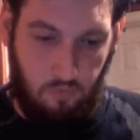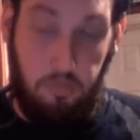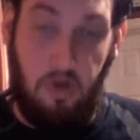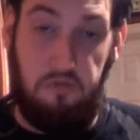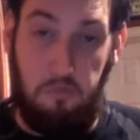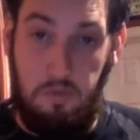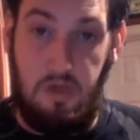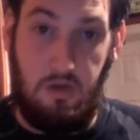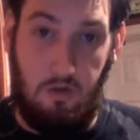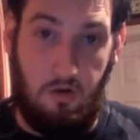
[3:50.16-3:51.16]
better for
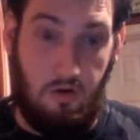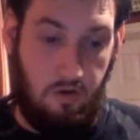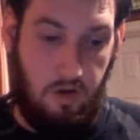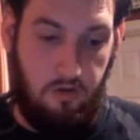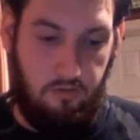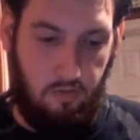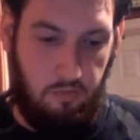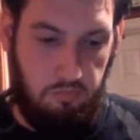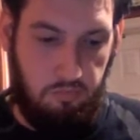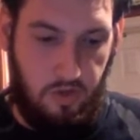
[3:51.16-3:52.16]
me on
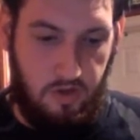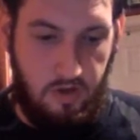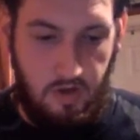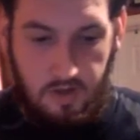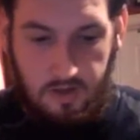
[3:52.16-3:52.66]
Android. But